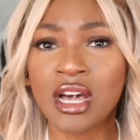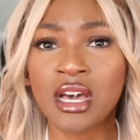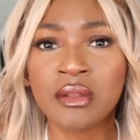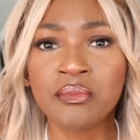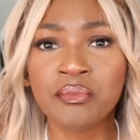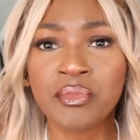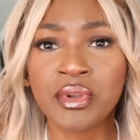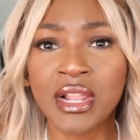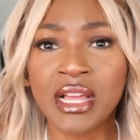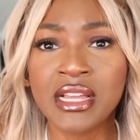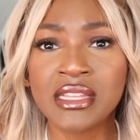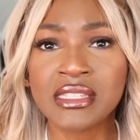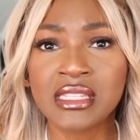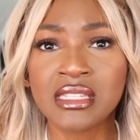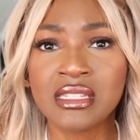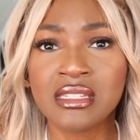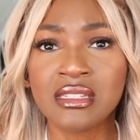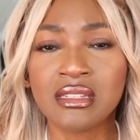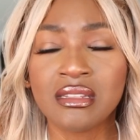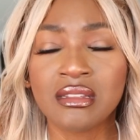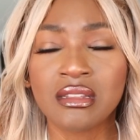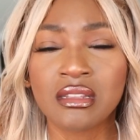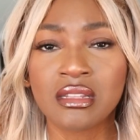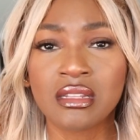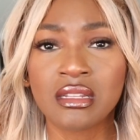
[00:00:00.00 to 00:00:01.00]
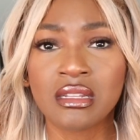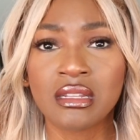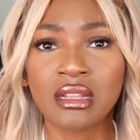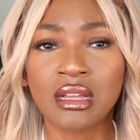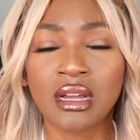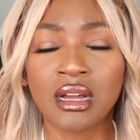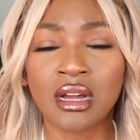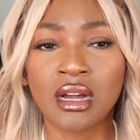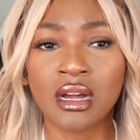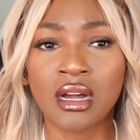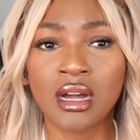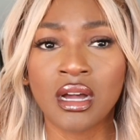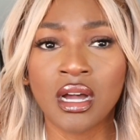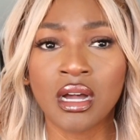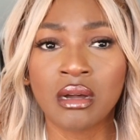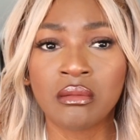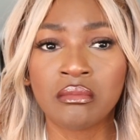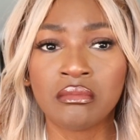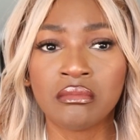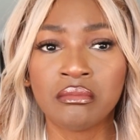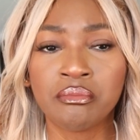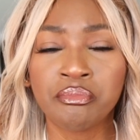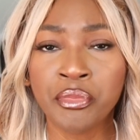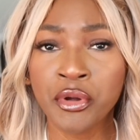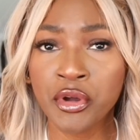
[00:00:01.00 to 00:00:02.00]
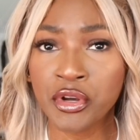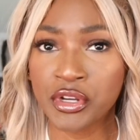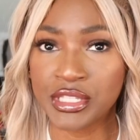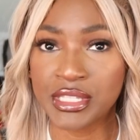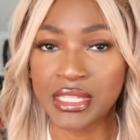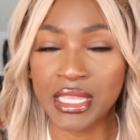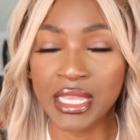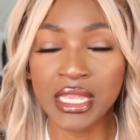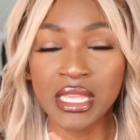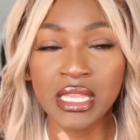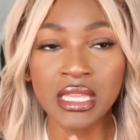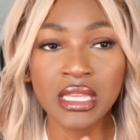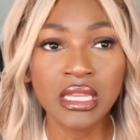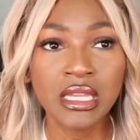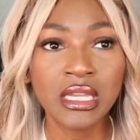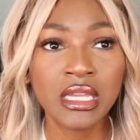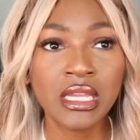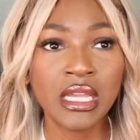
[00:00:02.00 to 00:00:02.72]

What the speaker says: unpleasant per se,